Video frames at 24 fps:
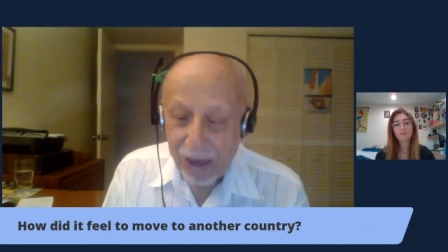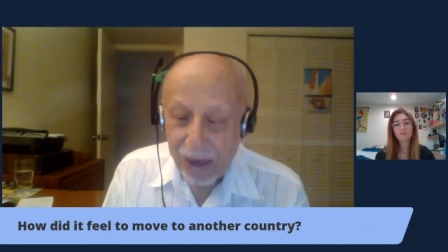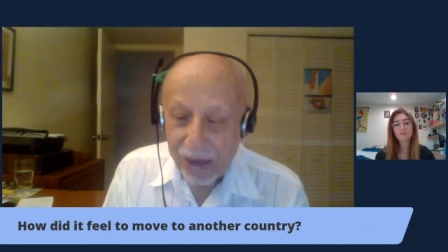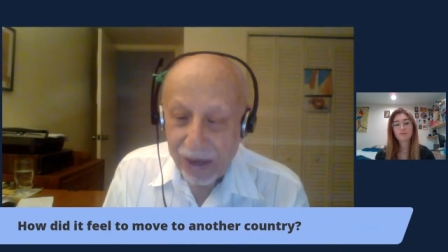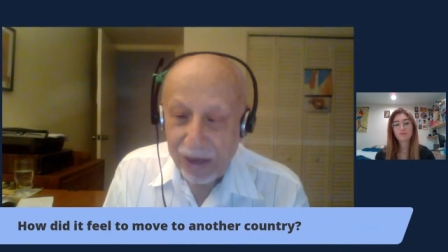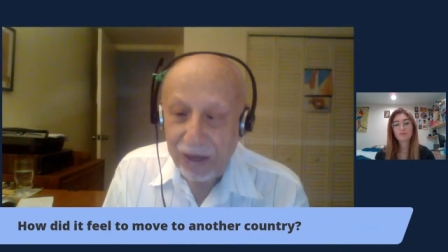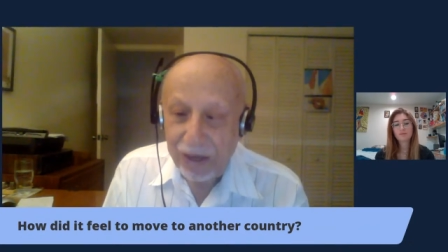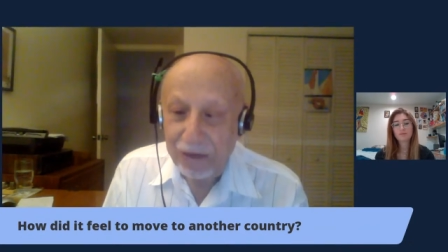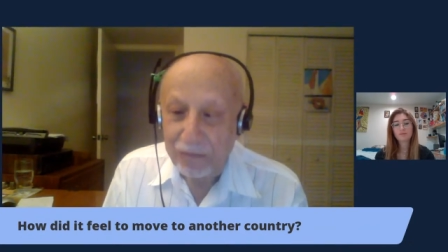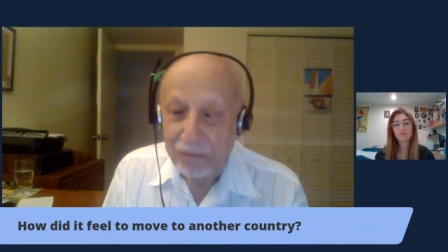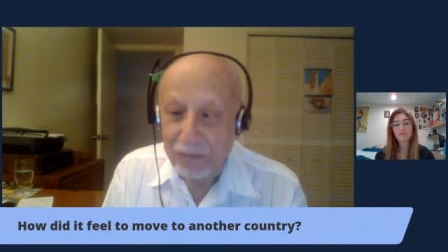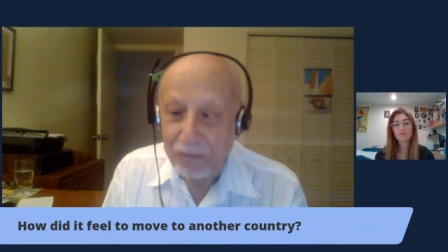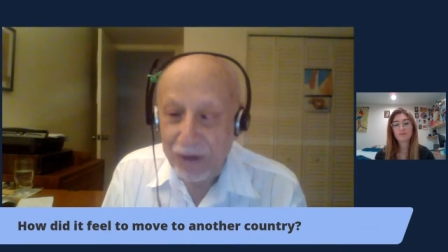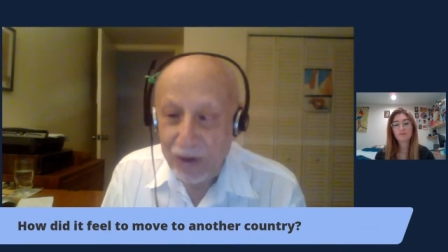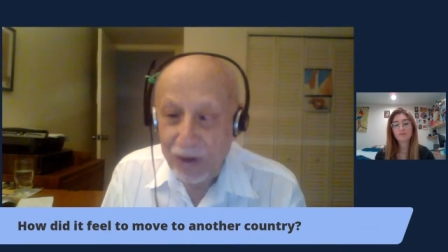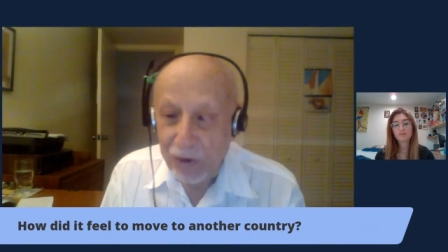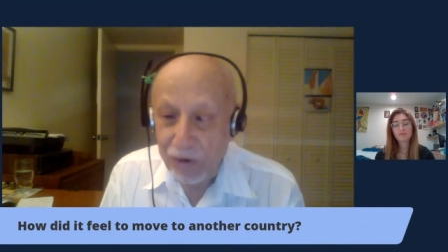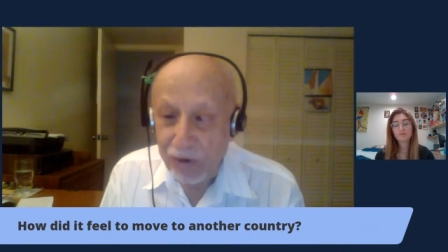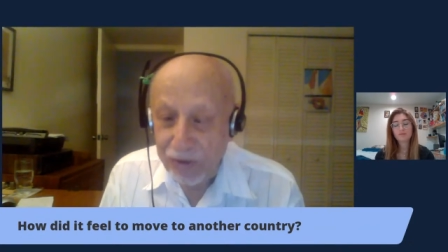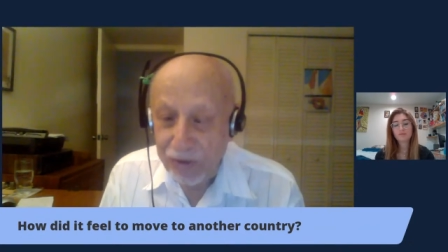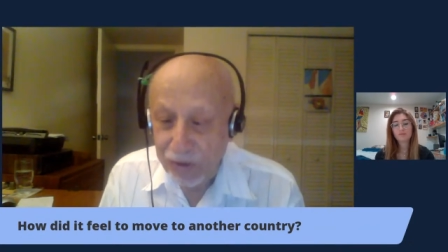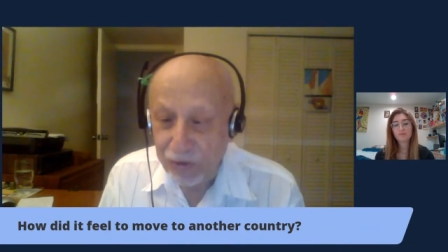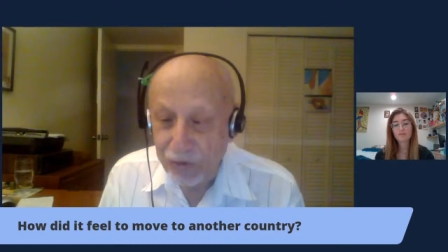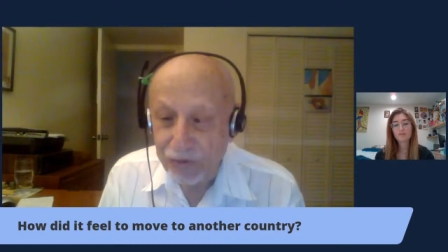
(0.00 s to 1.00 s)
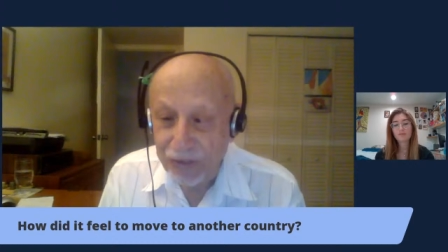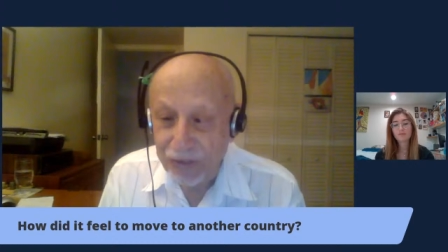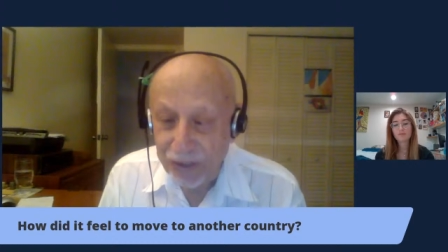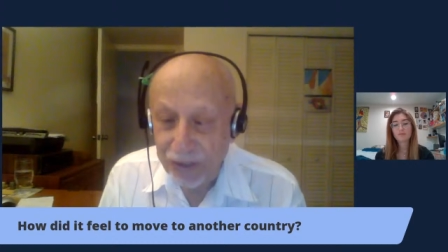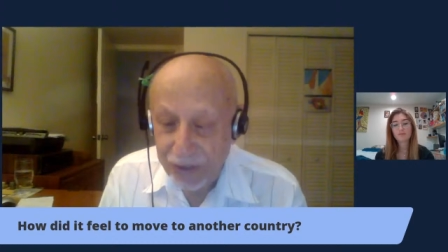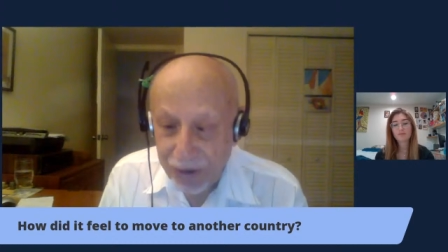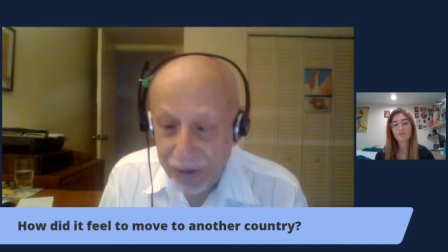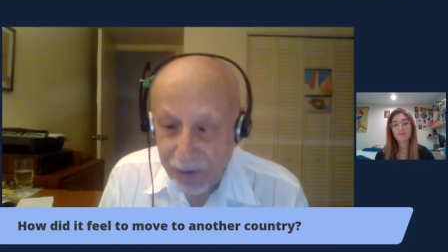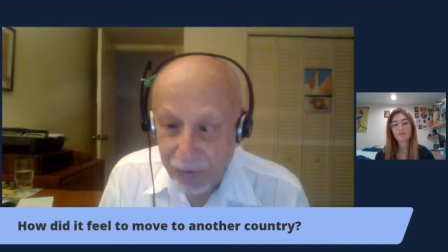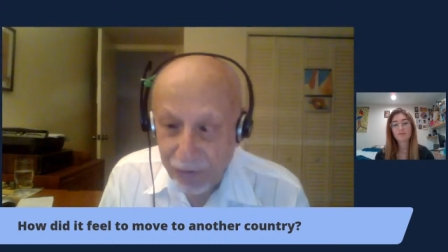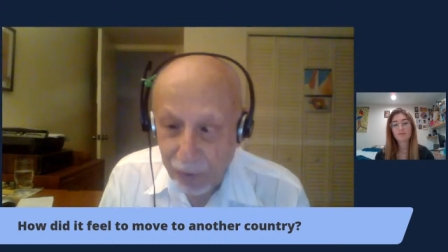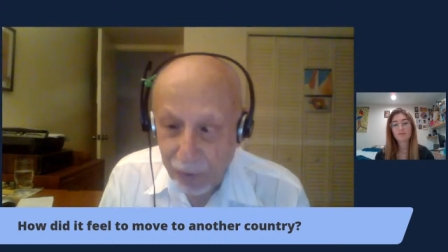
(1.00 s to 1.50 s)
And because of the
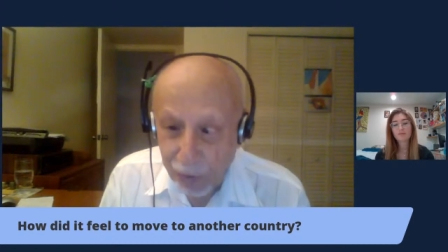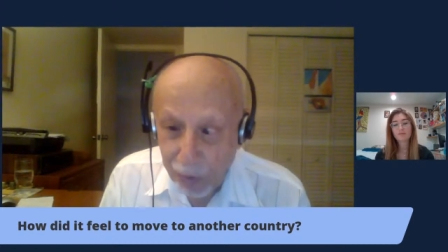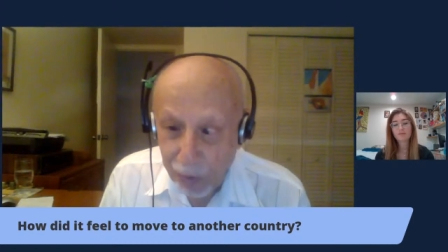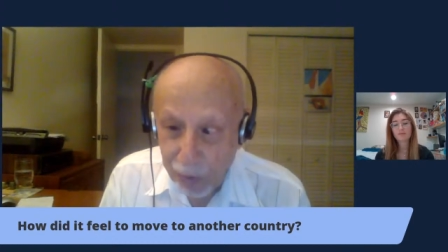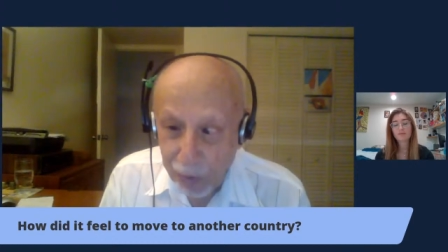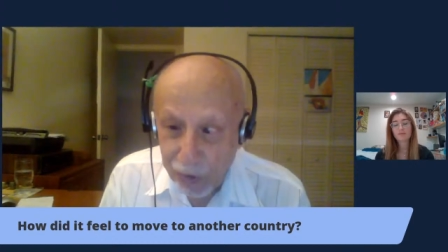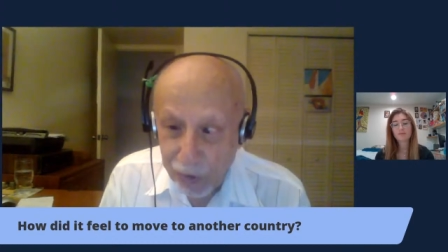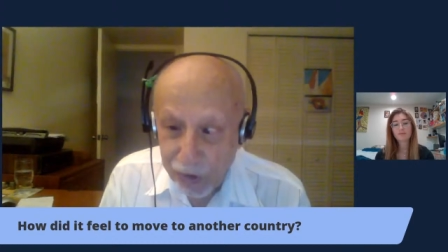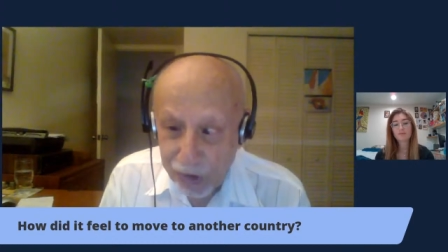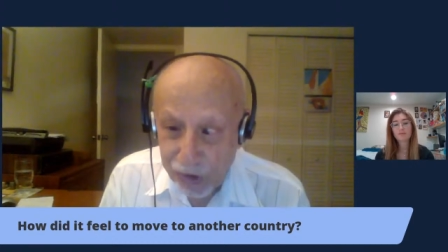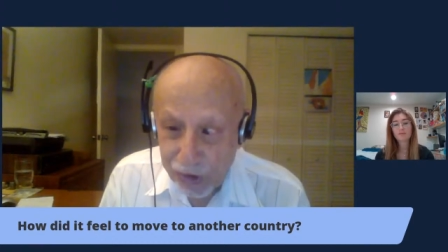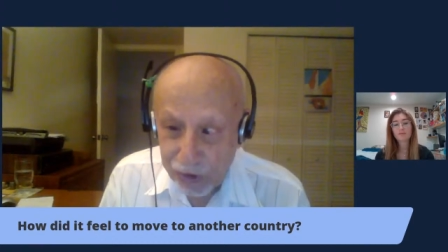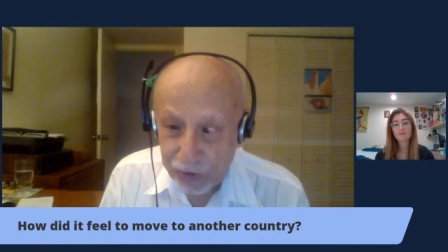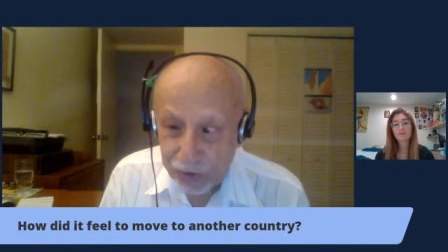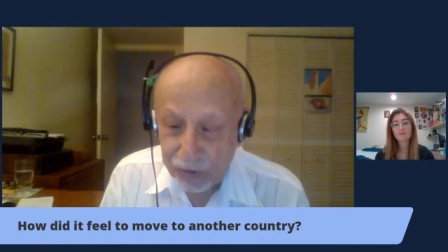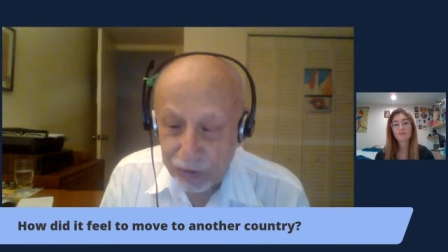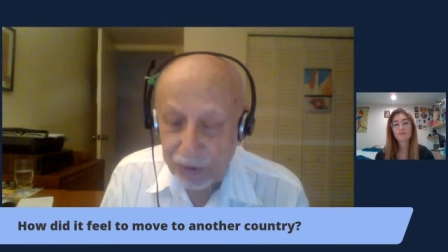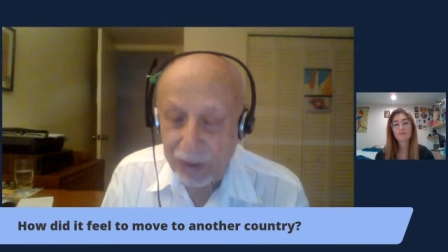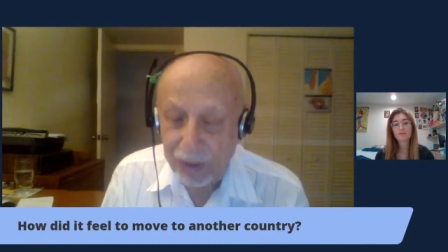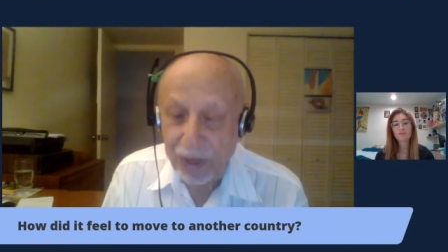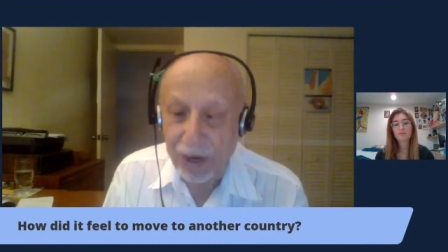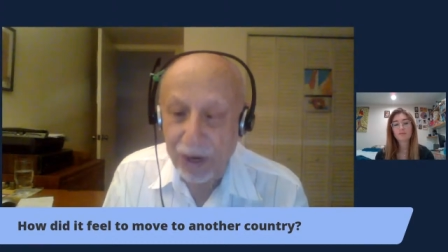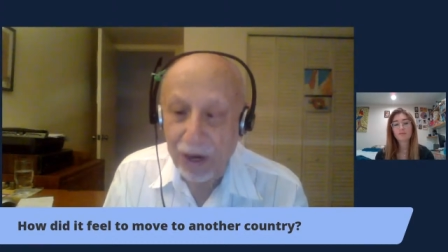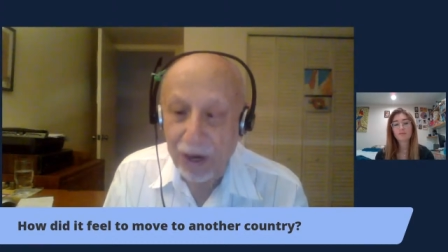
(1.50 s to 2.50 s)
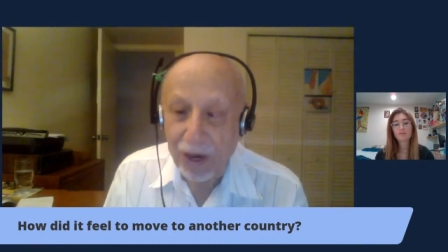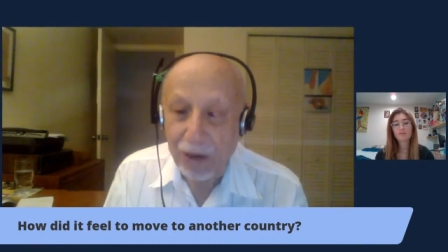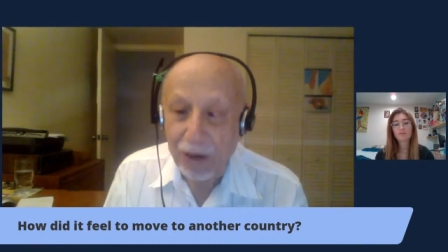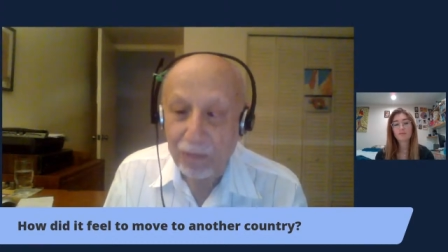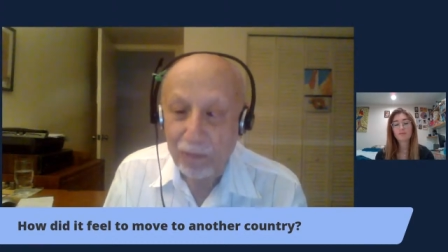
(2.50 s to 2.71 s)
revolution, the